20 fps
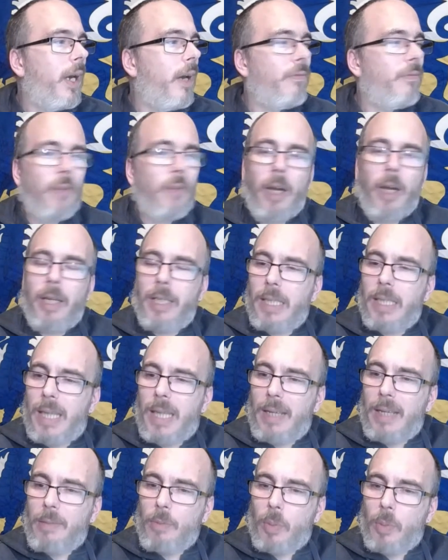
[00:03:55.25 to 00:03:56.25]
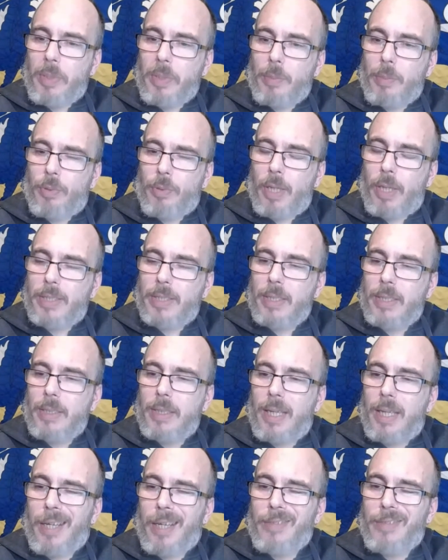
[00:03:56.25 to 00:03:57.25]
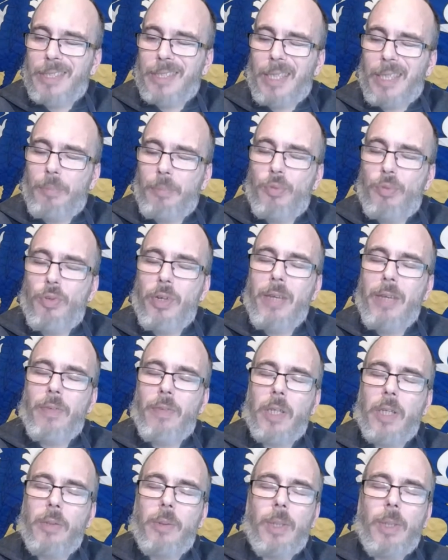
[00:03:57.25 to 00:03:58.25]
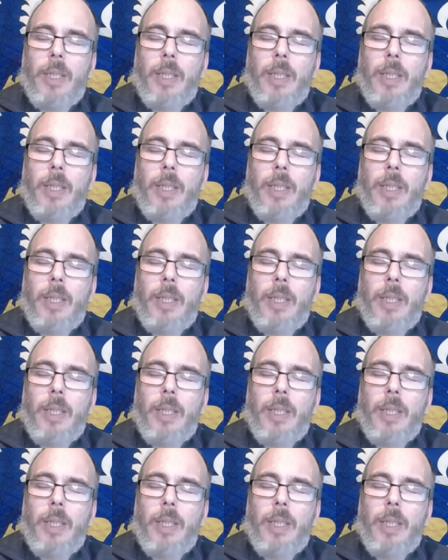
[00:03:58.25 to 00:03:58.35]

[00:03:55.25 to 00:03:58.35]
Friday then will be the Preston Cardiff City preview.